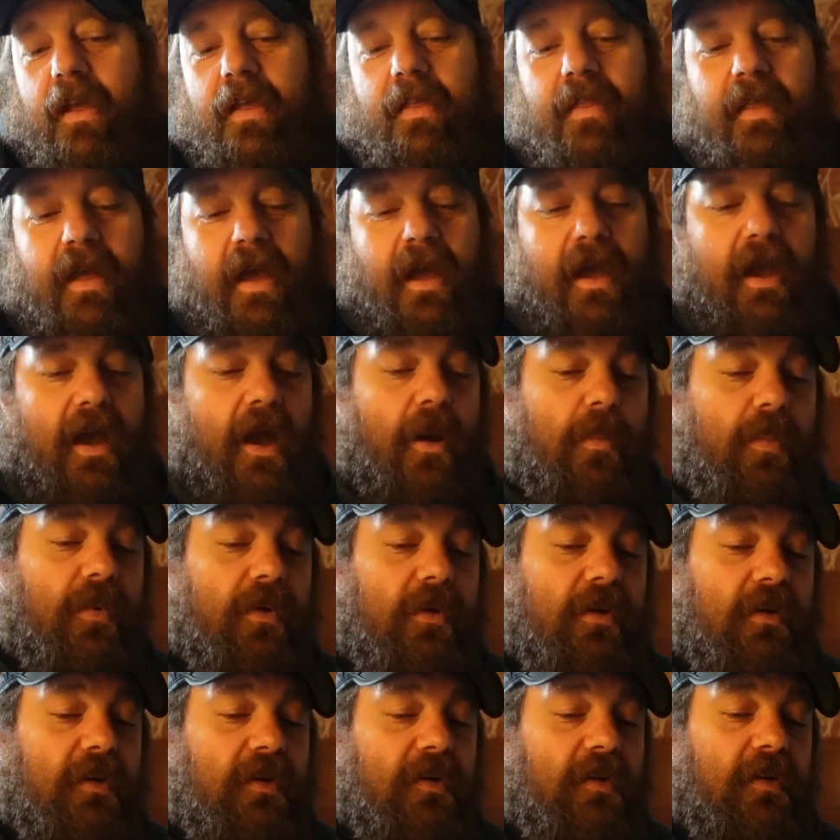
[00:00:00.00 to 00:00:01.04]
And that
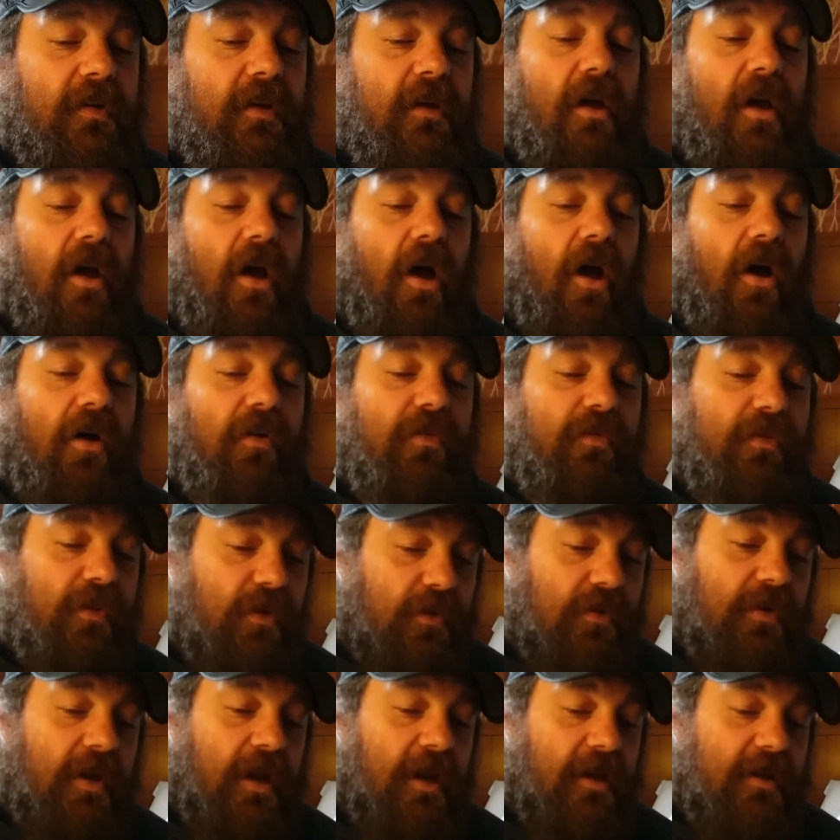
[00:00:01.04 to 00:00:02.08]
happened a
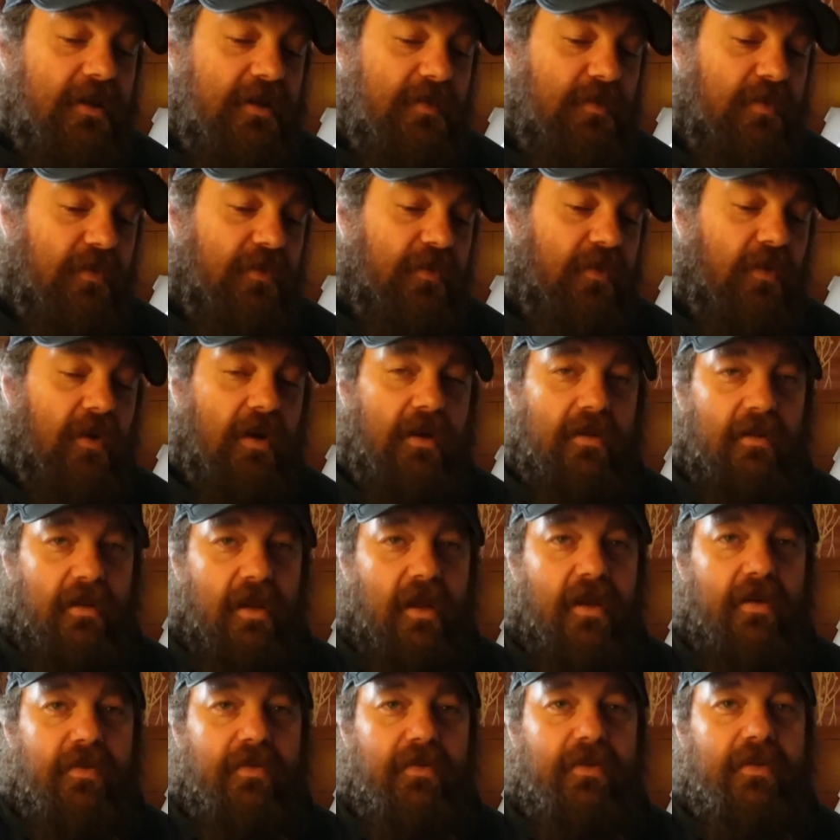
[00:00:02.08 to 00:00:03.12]
few days before I
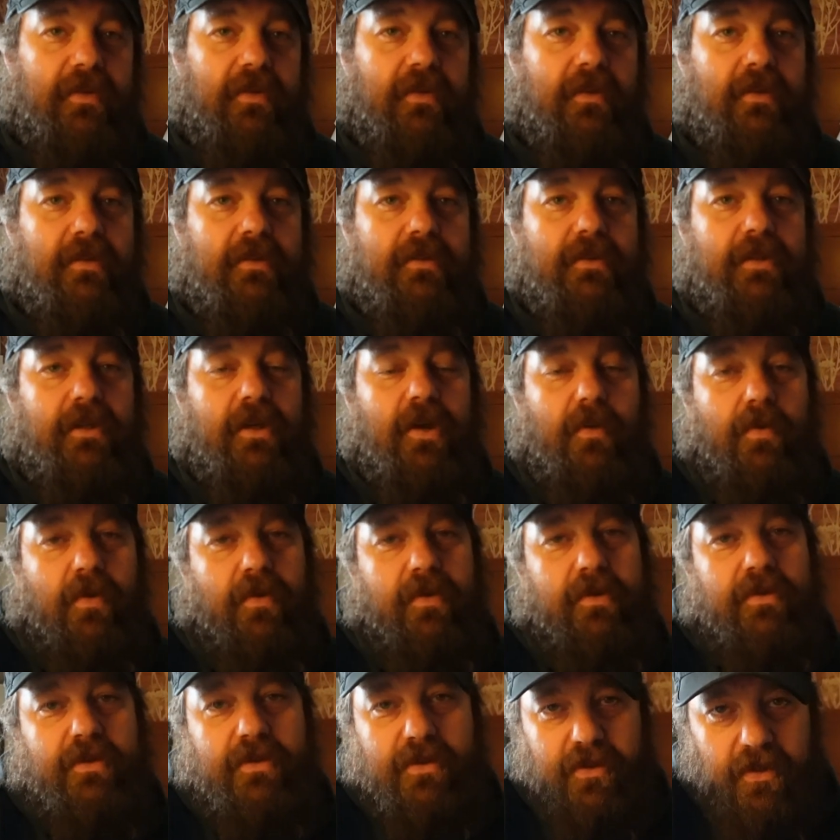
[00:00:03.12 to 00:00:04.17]
left to come on
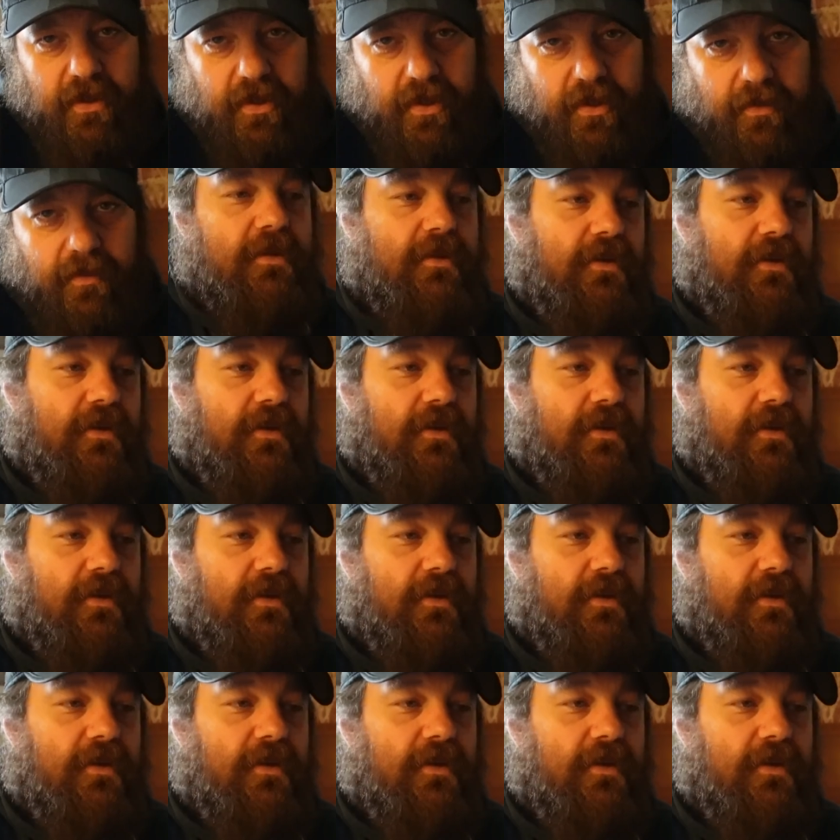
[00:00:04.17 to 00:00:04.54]
this trip.